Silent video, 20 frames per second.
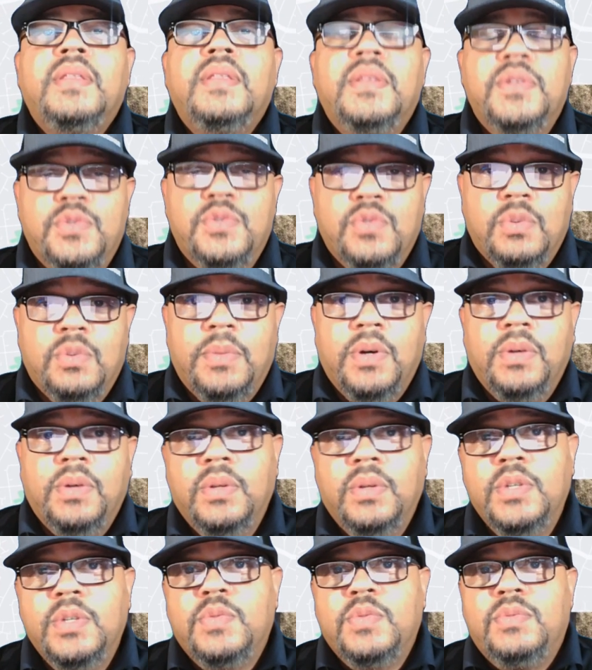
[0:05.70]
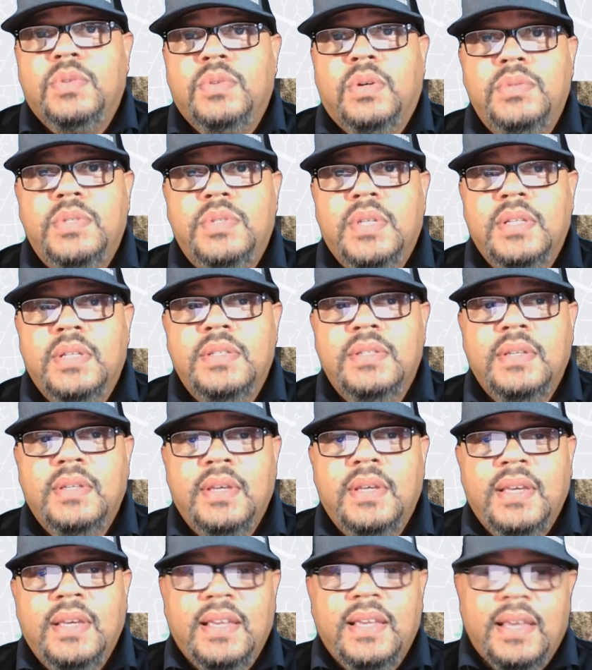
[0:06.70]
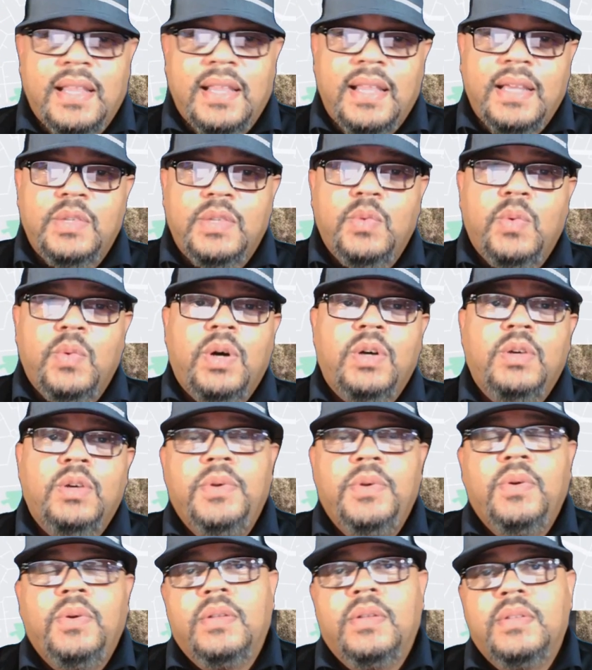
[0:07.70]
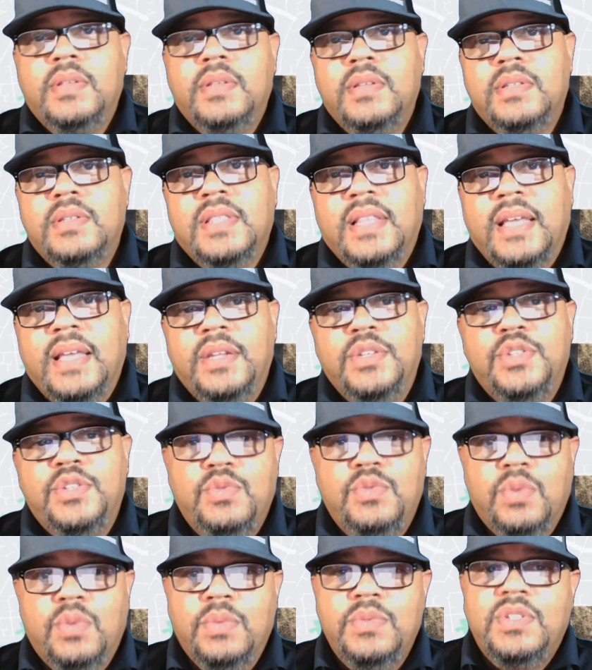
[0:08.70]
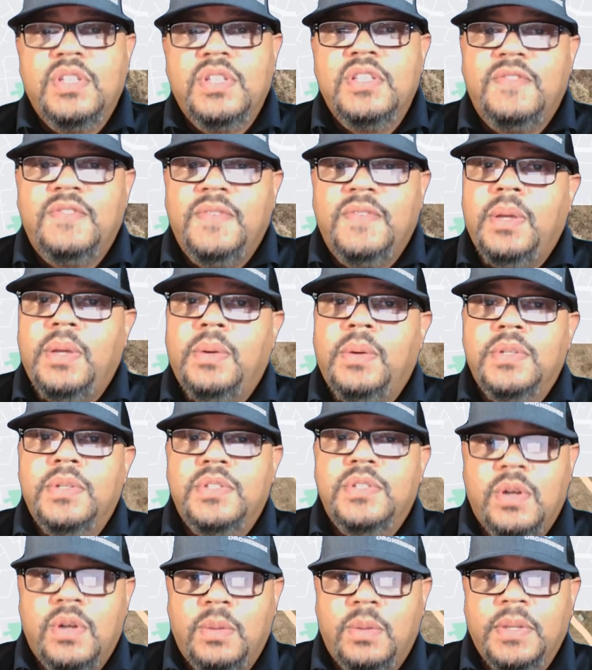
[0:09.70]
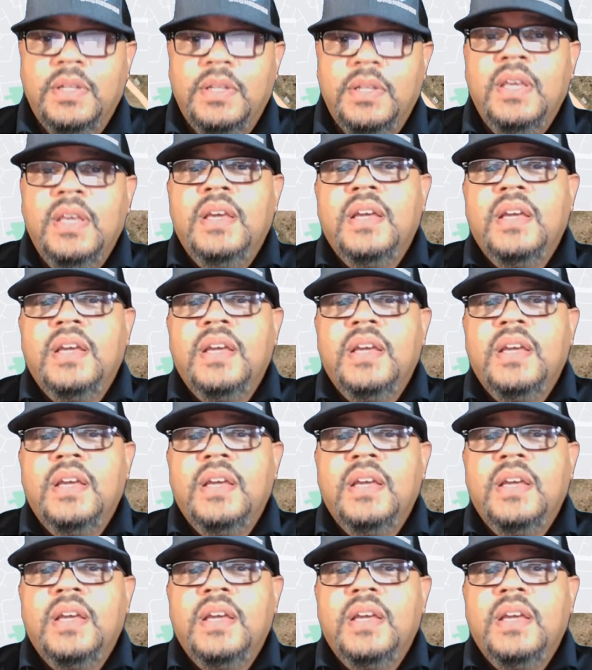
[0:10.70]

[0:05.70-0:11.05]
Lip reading: This is Romon Lewis with DroneSense, and I'd like to welcome you all to this latest DroneSense video installment